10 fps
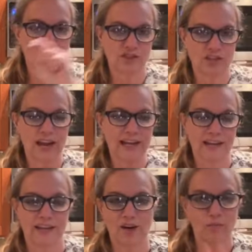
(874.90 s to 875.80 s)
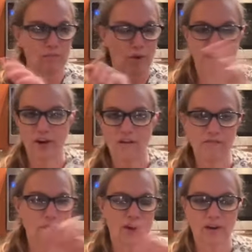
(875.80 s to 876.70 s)
Check, you know, mark it off,
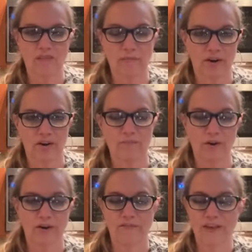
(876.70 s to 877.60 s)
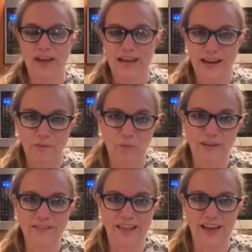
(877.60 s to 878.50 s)
mark it off, mark it off, mark it off. And when we
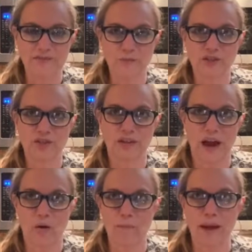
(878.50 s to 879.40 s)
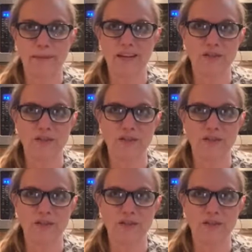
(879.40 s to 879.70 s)
left, we took our maybe